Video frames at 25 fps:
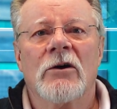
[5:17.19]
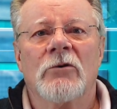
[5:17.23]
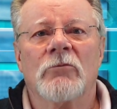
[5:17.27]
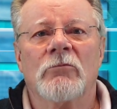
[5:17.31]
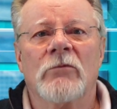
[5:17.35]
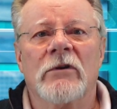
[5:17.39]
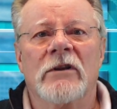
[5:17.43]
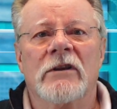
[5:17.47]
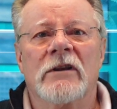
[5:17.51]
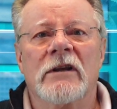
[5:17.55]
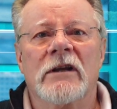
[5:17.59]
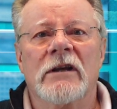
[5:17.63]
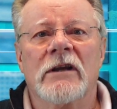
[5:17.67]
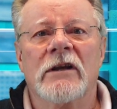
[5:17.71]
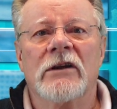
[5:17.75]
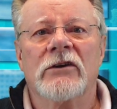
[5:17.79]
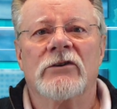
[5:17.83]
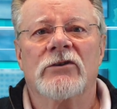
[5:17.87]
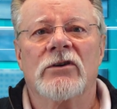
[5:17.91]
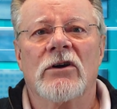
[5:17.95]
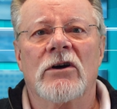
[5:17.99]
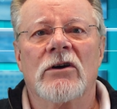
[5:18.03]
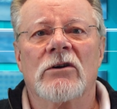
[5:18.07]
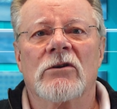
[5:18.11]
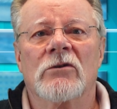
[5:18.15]
with the
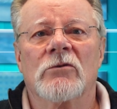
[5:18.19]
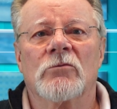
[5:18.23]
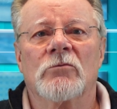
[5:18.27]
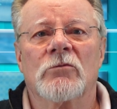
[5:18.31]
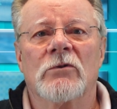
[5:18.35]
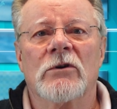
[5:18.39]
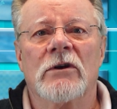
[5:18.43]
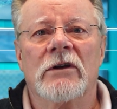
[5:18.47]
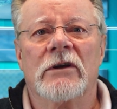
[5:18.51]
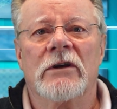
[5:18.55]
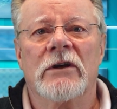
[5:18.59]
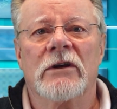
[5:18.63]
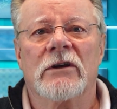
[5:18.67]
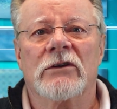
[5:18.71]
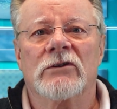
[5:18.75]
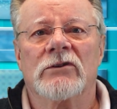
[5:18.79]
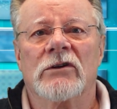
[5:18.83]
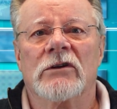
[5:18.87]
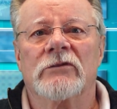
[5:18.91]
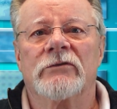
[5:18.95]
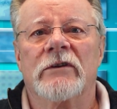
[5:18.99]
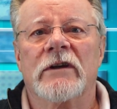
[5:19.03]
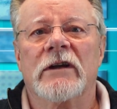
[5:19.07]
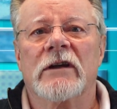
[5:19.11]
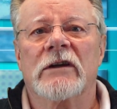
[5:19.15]
internal workings
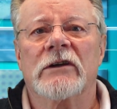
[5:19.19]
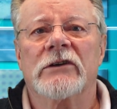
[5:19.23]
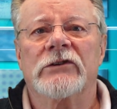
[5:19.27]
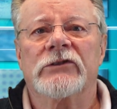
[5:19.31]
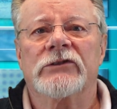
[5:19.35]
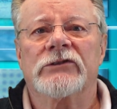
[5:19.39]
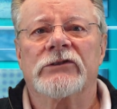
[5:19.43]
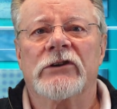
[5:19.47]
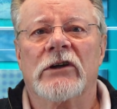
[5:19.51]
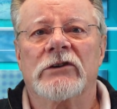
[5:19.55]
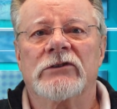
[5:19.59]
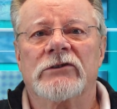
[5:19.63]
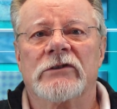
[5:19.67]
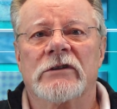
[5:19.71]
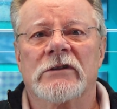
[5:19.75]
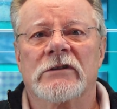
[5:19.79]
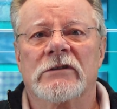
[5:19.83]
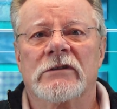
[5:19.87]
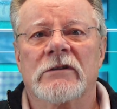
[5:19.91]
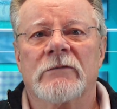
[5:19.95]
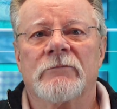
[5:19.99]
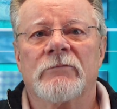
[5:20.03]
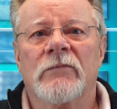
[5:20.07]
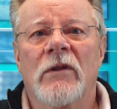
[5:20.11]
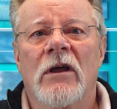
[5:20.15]
of English
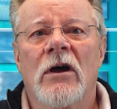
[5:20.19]
justice,